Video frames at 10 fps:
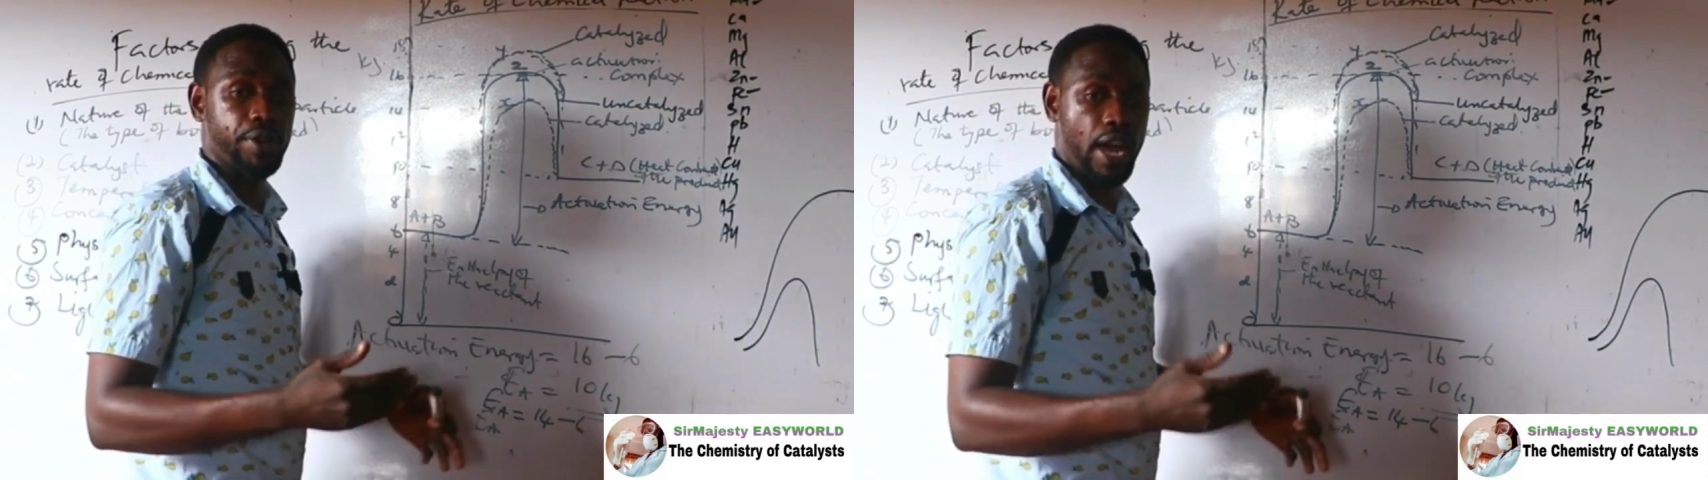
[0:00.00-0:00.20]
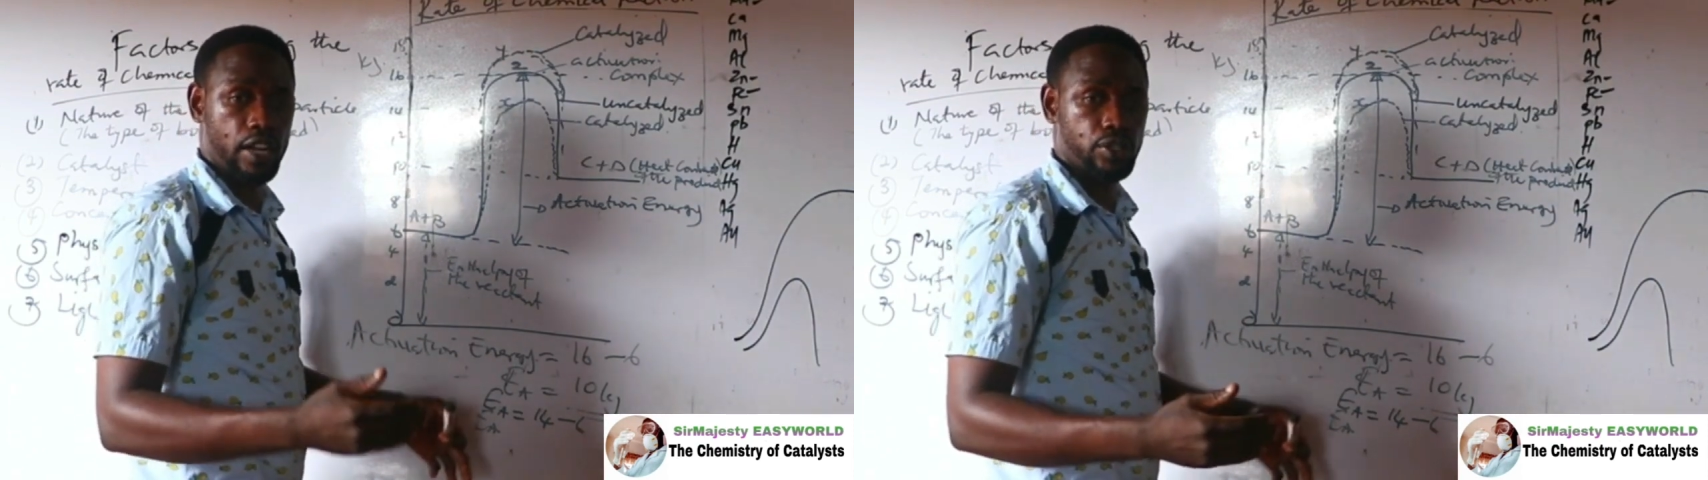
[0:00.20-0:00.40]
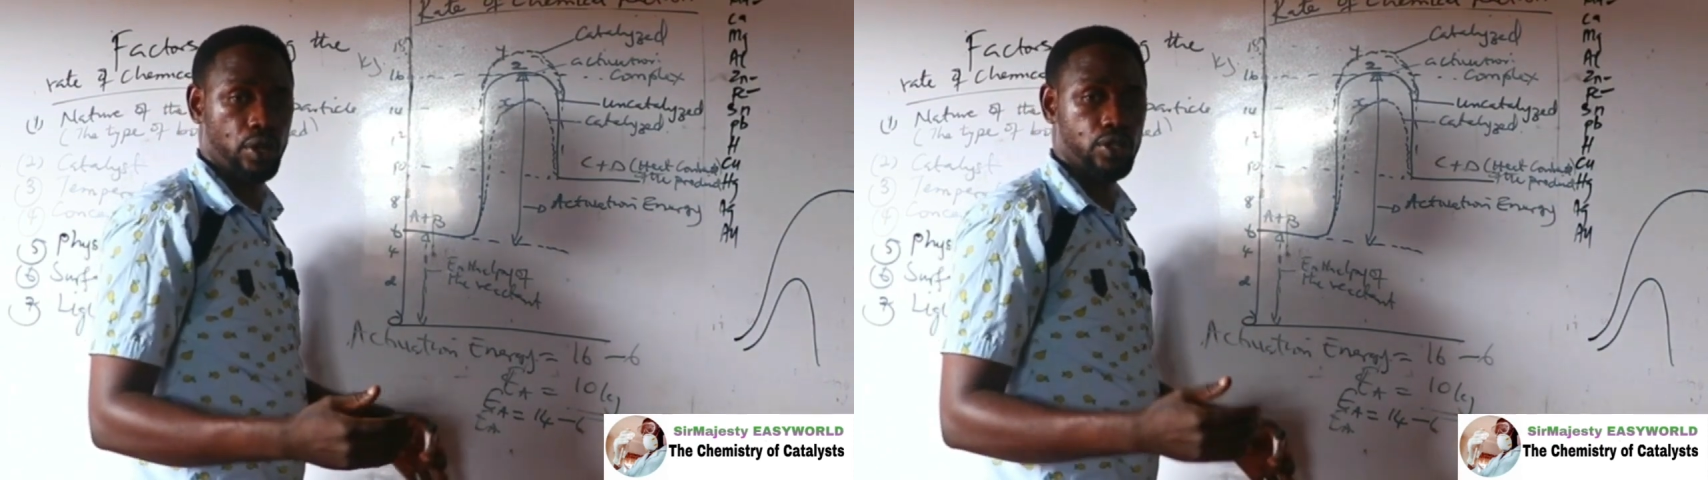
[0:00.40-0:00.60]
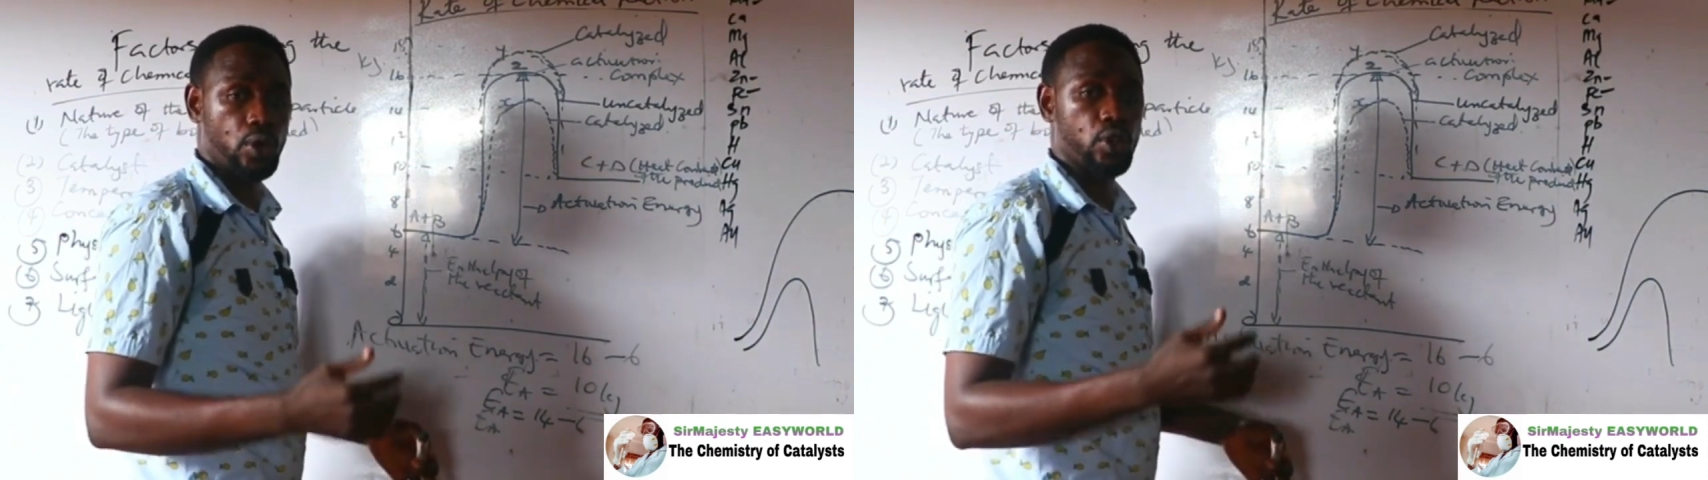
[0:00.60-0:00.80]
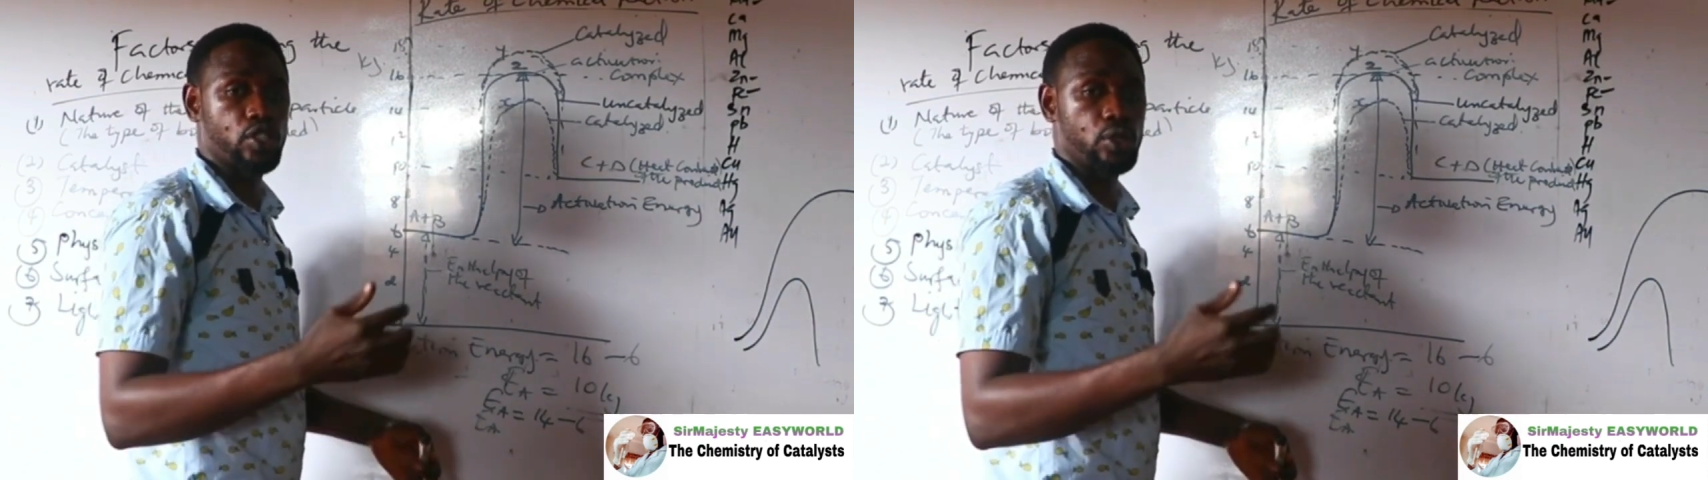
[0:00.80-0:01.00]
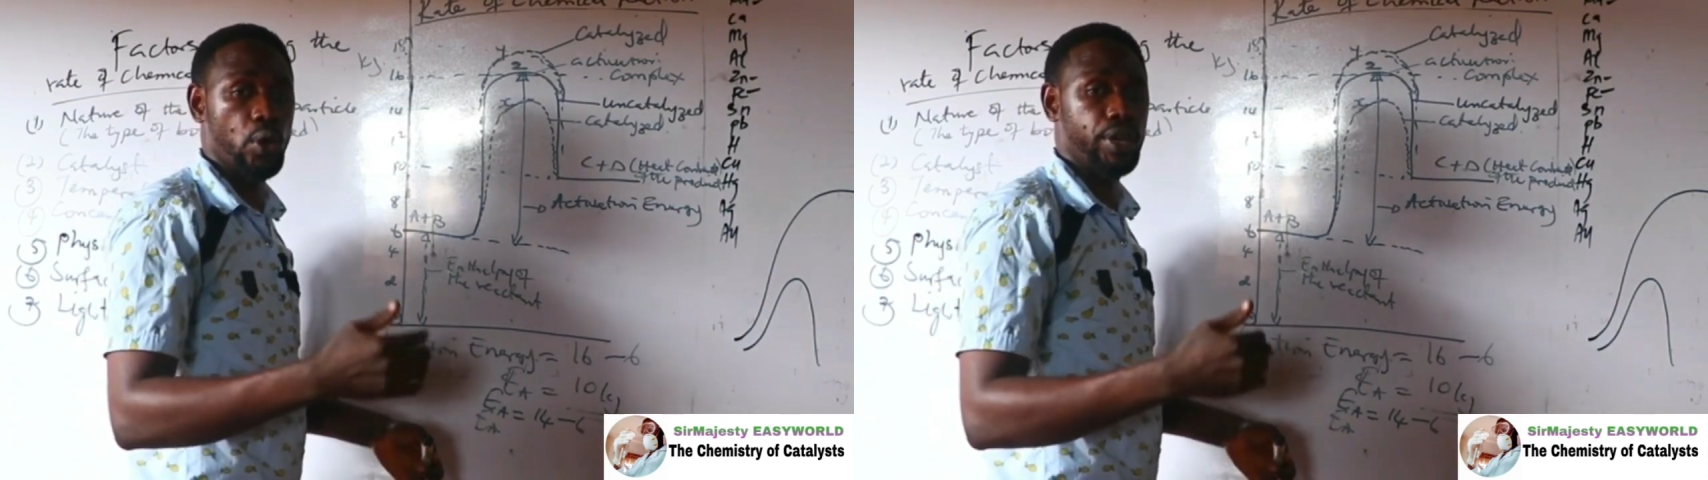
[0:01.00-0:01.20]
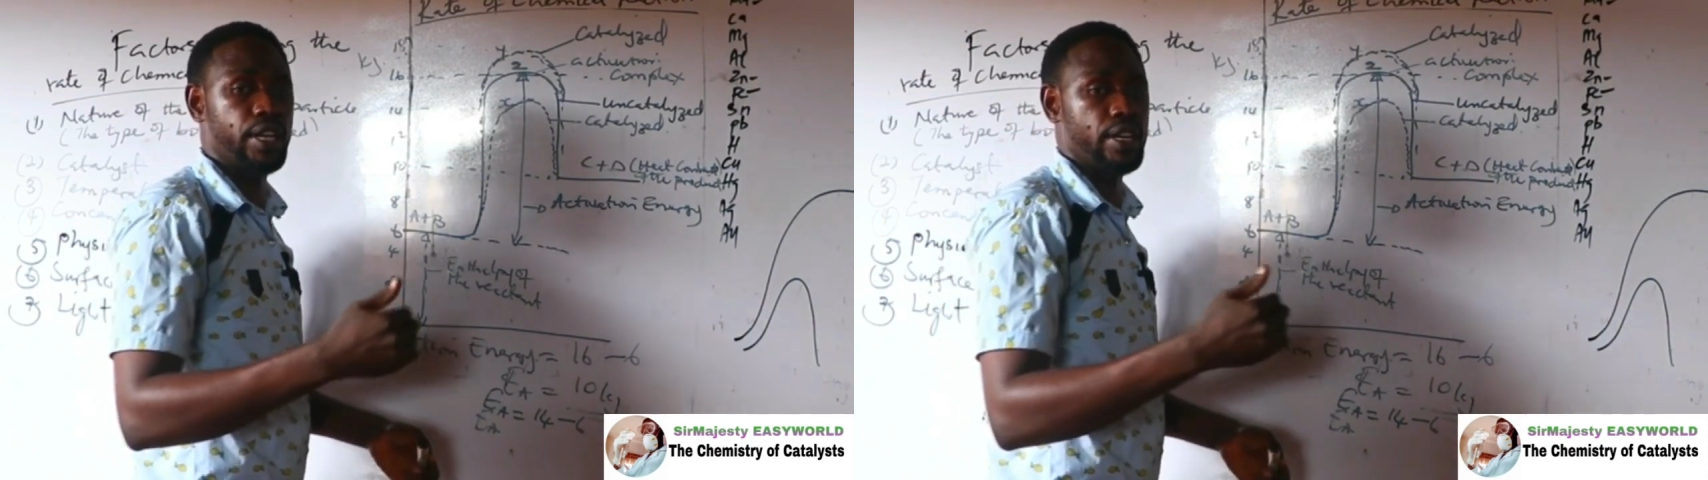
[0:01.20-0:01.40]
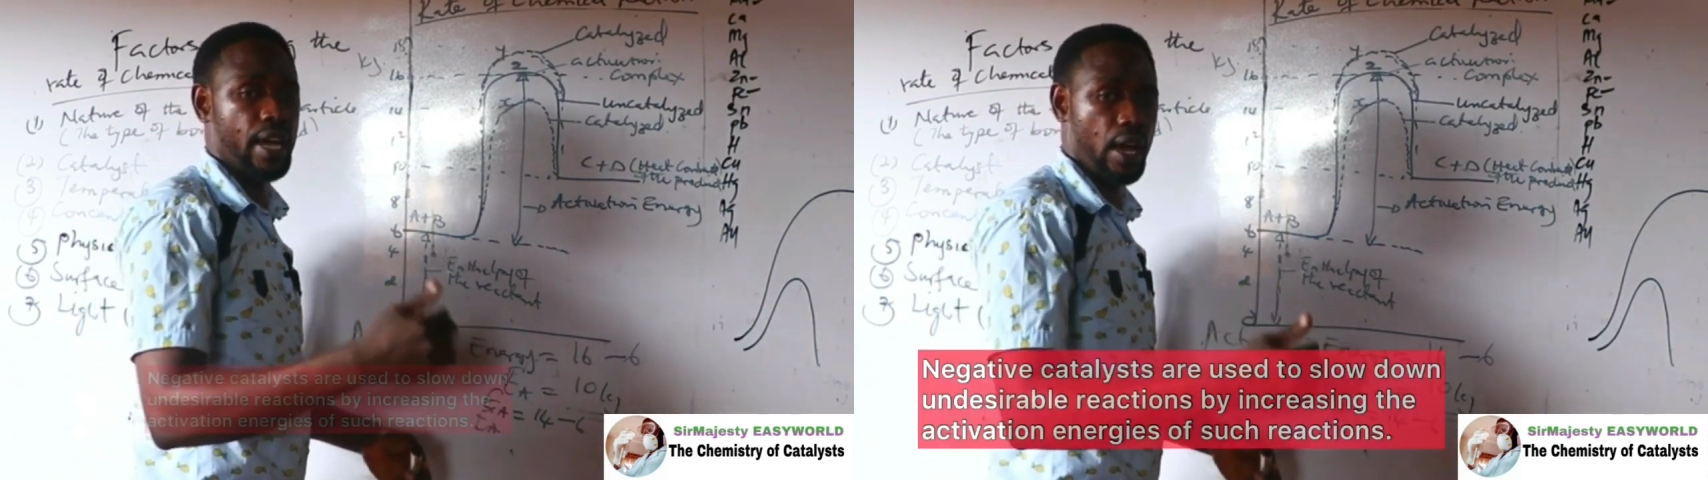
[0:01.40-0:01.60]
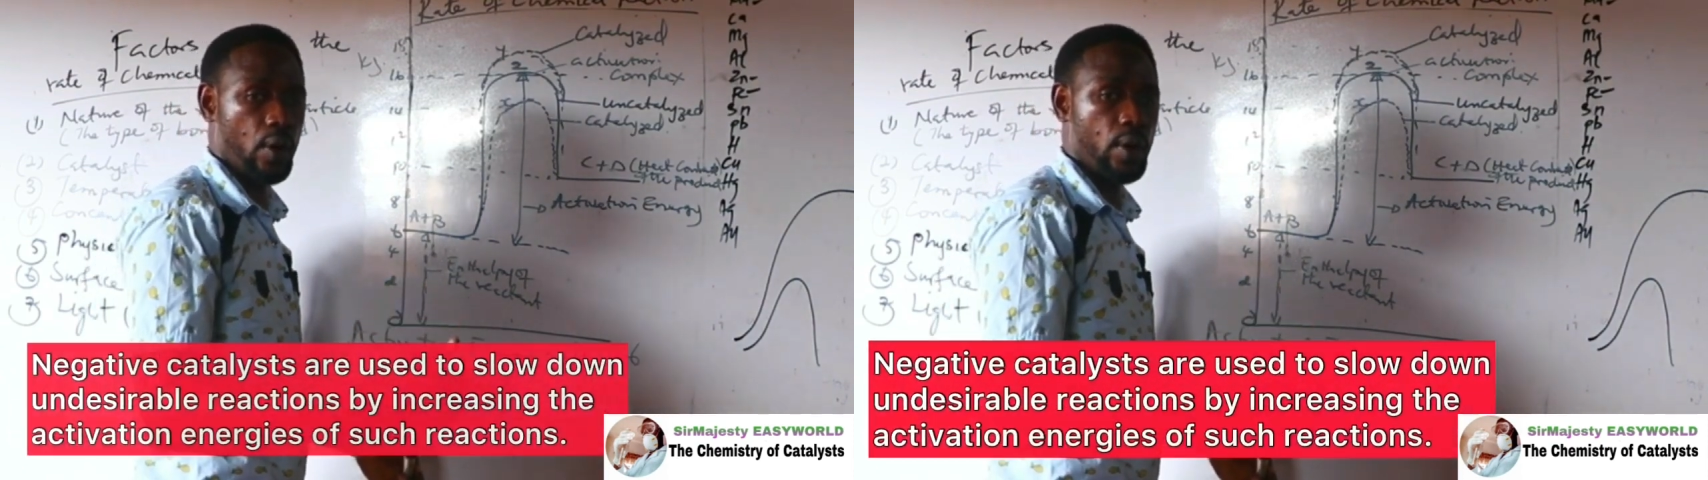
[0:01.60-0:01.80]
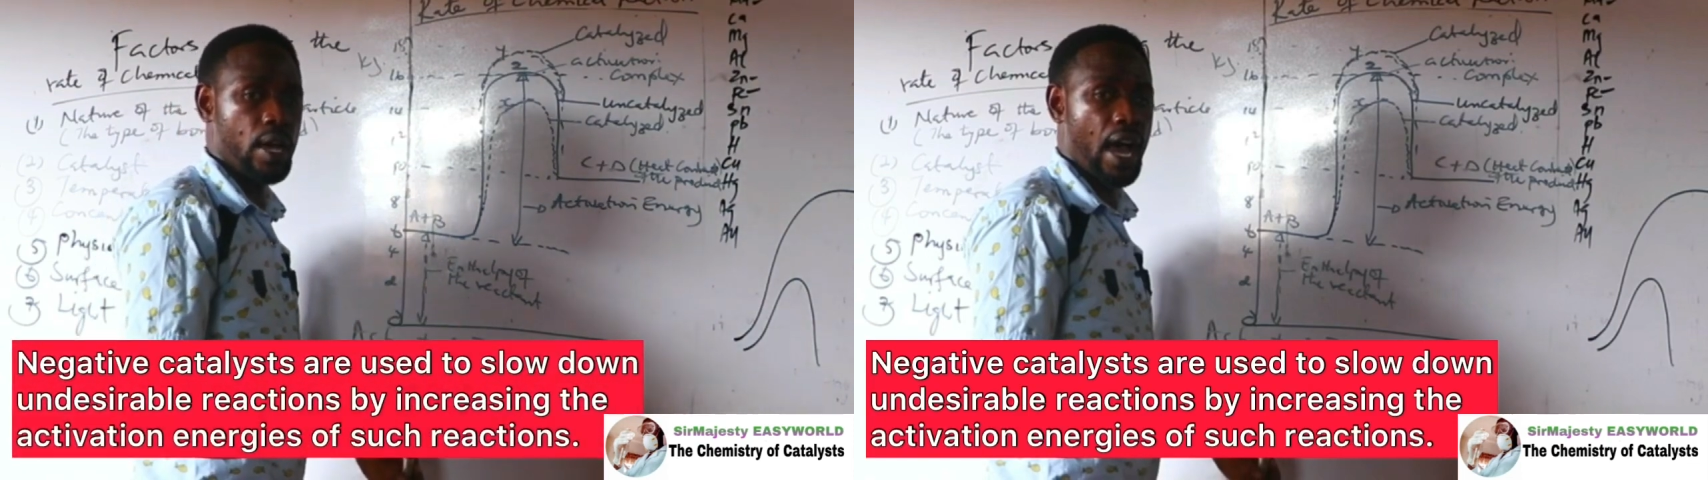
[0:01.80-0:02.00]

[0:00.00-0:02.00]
reactions or slow it down